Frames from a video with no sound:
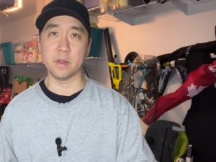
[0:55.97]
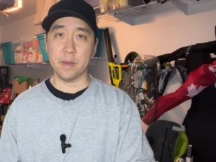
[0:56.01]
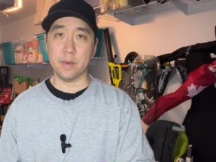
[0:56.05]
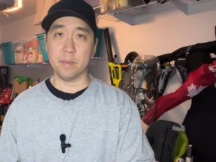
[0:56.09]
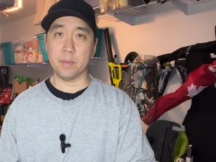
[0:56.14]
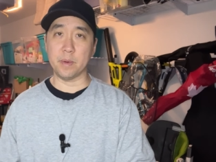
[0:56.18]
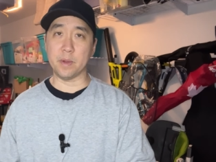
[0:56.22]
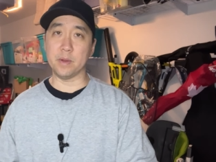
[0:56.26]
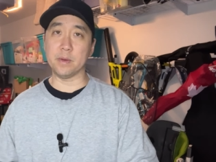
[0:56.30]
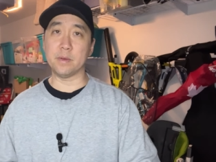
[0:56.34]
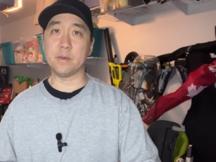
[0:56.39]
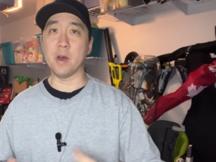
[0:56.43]

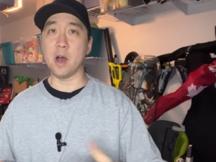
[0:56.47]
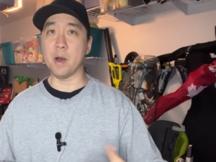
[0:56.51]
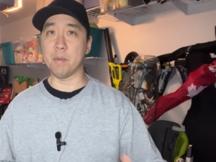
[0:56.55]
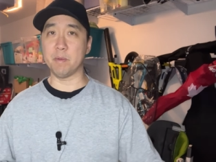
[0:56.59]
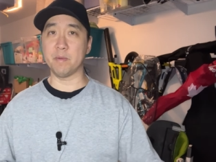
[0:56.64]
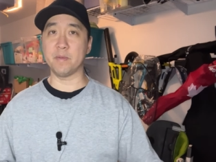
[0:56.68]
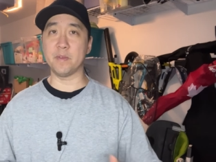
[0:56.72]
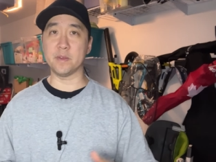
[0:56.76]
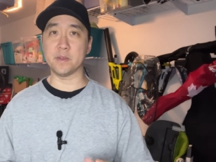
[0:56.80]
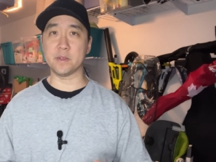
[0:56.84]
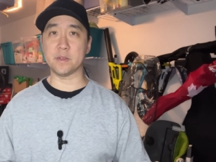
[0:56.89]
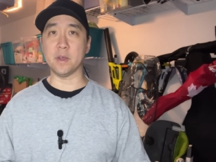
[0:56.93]
But on top of
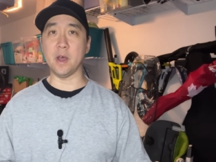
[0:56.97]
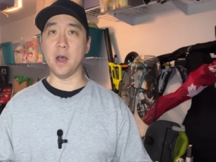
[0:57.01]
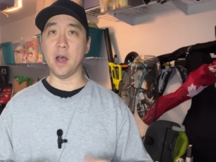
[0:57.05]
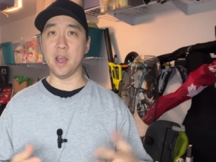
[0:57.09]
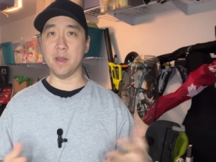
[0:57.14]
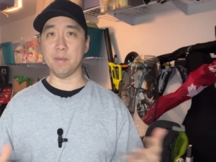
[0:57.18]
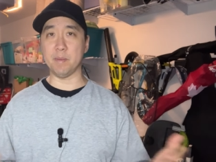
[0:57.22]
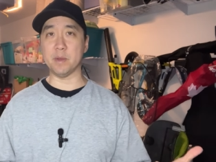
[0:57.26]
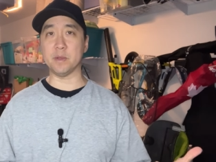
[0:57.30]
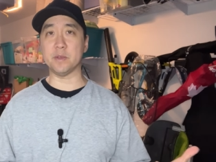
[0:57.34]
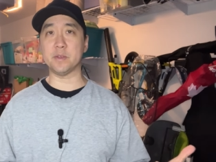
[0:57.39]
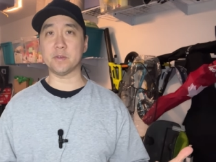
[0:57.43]
this
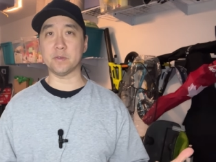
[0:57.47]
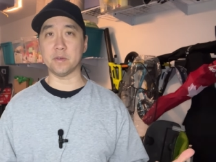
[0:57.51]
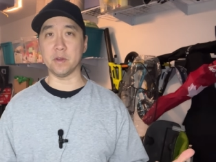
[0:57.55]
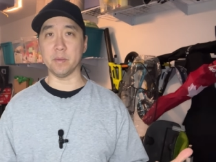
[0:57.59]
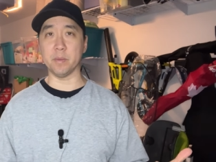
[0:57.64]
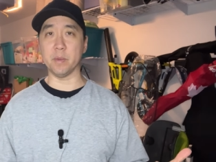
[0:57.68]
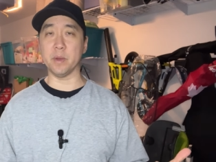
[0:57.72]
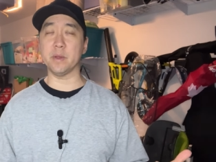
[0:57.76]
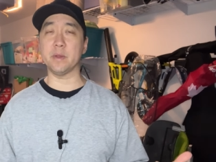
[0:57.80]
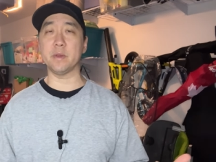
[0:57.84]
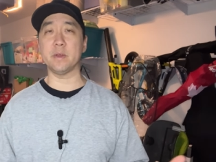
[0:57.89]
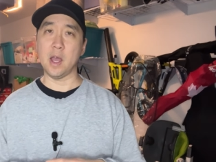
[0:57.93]
IMS
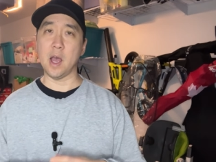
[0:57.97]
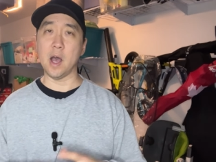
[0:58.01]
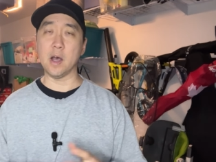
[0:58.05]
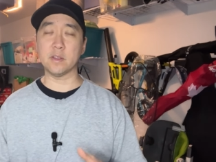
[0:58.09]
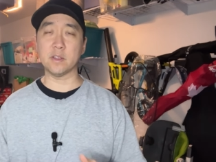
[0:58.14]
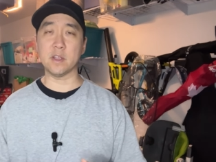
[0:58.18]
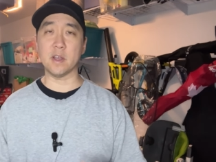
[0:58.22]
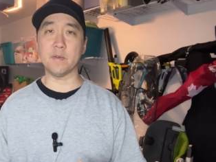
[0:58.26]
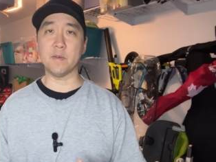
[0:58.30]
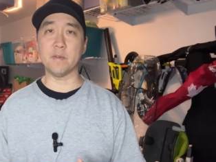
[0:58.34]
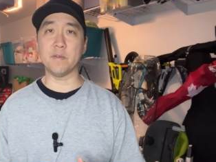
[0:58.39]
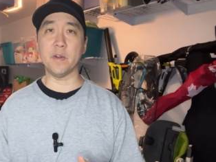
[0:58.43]
treatment, I
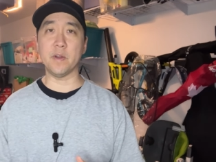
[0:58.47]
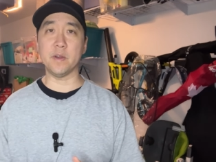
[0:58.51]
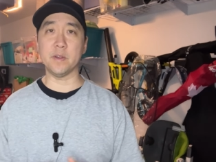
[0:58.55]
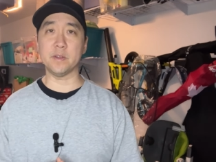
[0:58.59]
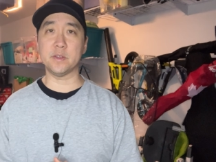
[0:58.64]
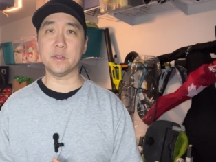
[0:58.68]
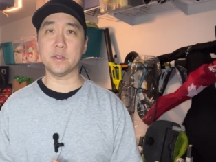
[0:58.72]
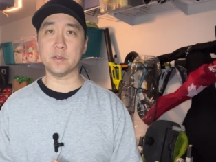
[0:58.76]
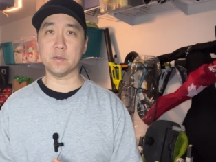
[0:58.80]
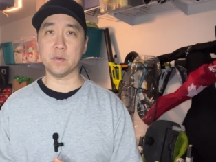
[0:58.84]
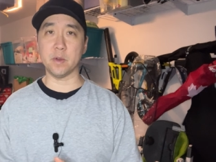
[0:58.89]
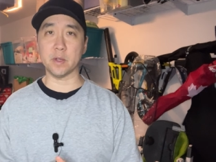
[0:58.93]
also have a very
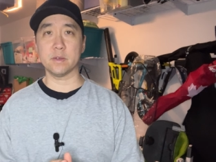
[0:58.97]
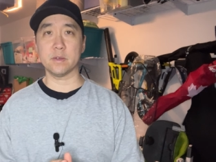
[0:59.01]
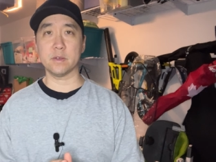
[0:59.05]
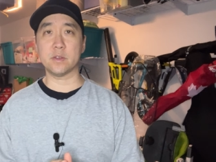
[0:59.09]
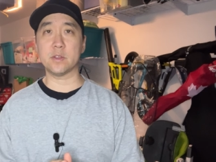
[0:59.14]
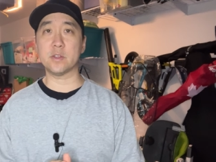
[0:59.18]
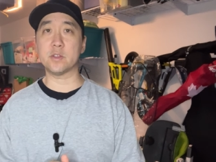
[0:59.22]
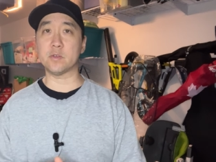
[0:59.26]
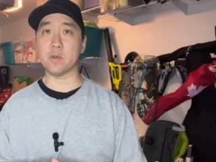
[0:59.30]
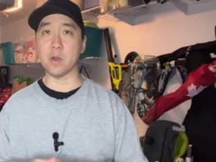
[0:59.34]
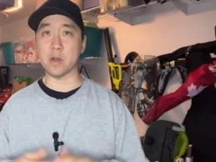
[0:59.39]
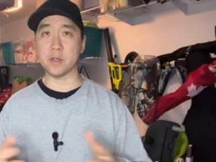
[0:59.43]
strict
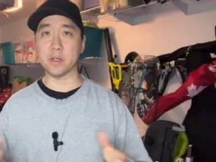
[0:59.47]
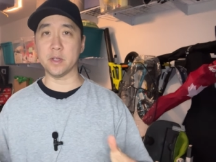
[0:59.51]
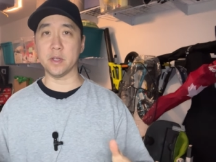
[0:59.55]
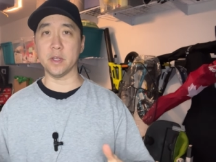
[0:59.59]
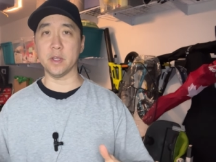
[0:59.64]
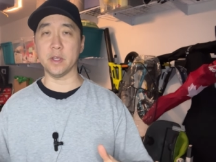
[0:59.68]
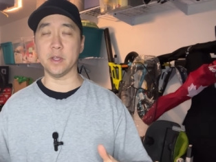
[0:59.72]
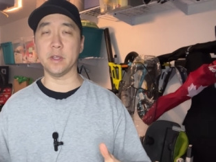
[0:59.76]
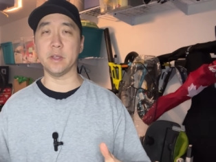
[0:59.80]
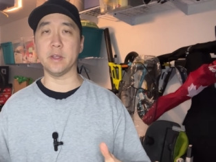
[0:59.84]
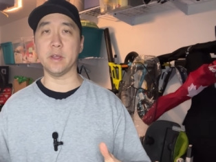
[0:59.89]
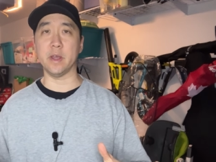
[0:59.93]

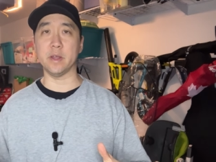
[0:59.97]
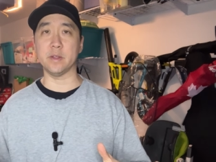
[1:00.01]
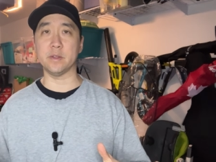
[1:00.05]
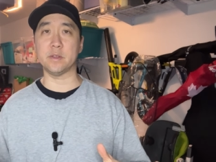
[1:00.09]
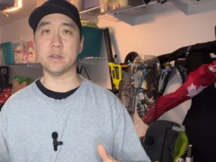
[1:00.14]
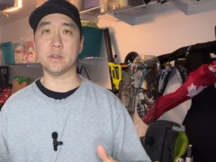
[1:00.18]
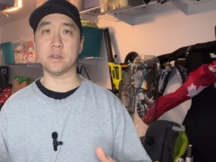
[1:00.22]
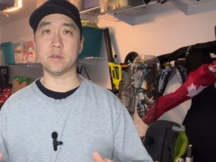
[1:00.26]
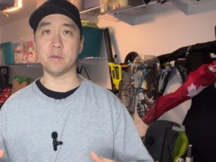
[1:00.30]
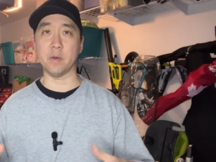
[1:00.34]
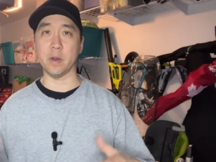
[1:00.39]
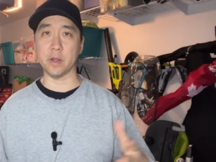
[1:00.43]
stretching and
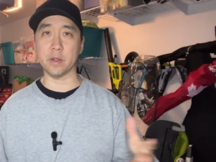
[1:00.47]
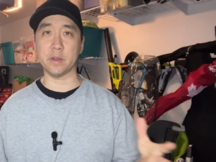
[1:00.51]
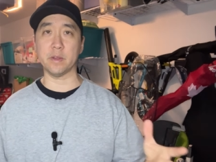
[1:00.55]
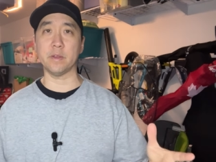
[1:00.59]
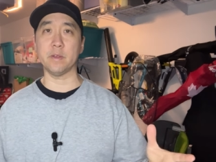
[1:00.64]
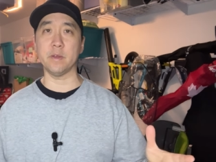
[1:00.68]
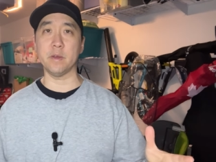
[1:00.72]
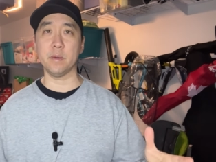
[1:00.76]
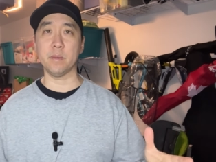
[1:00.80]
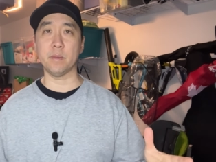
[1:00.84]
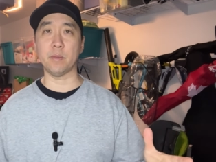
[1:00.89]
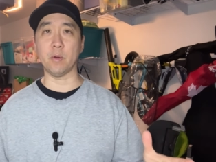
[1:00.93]
strength
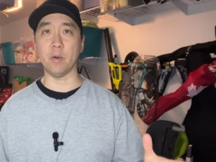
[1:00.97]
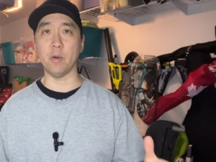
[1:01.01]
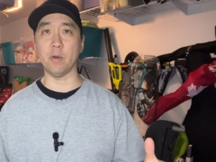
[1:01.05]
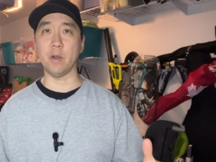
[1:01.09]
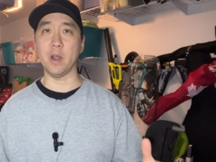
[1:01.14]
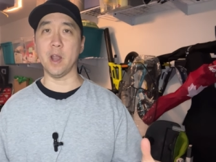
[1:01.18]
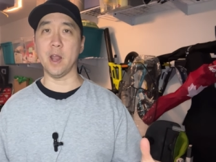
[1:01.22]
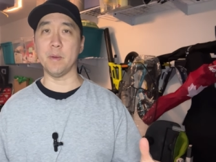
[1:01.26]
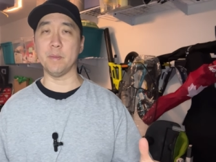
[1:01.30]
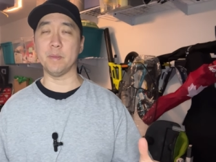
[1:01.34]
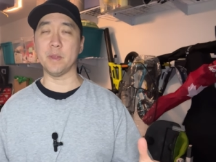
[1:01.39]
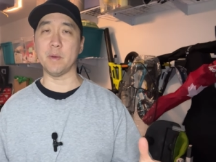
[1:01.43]

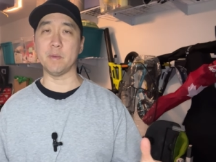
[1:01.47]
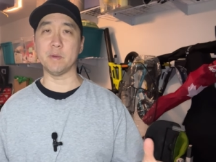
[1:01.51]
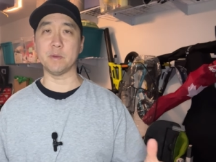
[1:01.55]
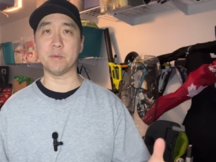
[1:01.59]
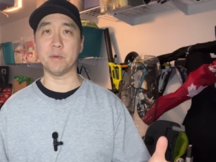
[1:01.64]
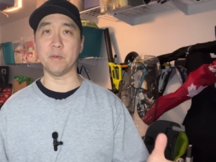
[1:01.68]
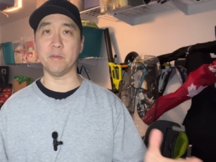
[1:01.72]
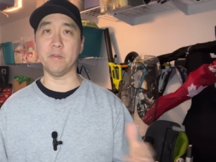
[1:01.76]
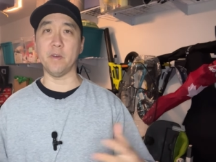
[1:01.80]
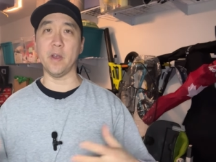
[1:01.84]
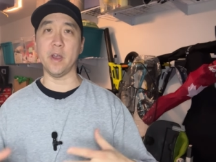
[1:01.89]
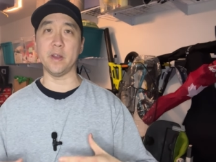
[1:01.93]
program that was
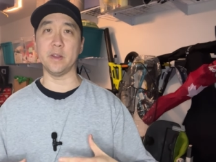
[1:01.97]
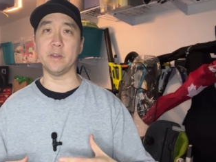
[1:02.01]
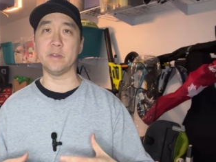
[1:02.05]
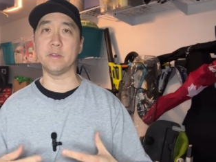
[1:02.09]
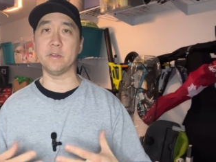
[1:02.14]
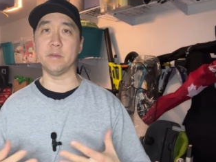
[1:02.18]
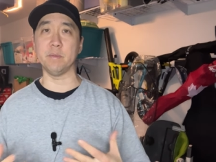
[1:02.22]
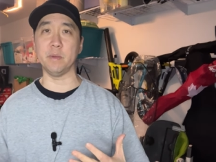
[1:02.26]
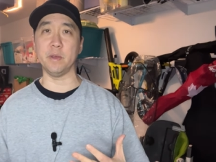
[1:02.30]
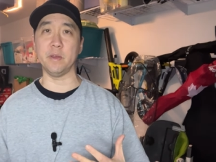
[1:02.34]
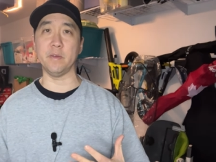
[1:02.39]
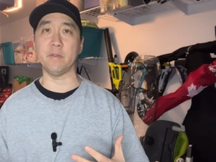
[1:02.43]
provided to
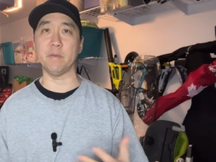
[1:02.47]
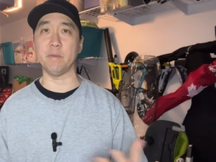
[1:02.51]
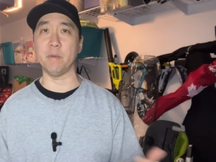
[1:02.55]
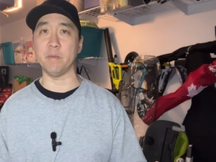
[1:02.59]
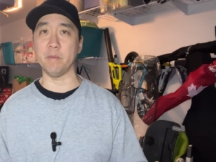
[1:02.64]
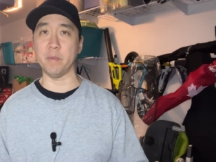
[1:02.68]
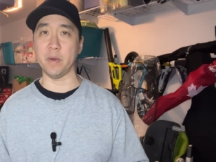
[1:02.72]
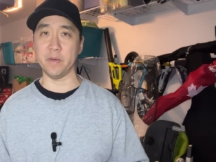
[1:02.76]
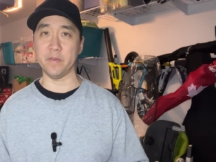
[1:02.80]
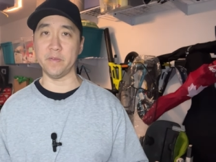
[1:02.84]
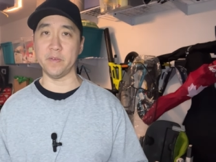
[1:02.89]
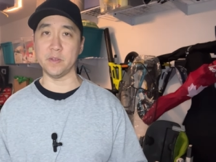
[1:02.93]
me from
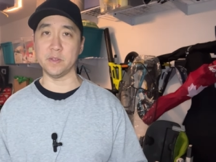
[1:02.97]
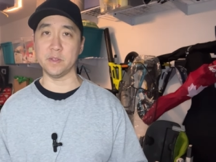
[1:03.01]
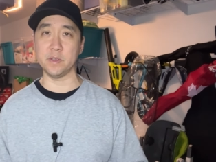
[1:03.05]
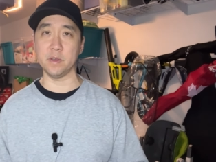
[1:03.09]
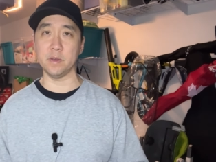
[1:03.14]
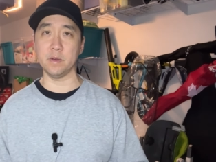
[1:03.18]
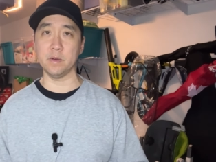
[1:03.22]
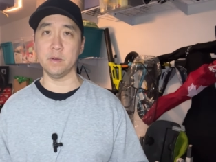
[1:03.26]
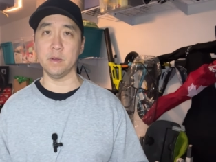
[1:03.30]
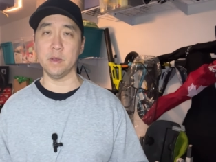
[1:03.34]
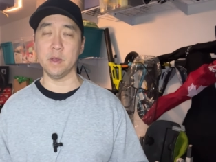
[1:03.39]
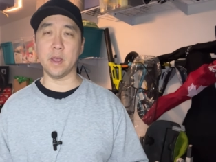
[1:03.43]
my
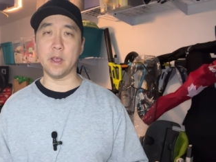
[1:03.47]
physio.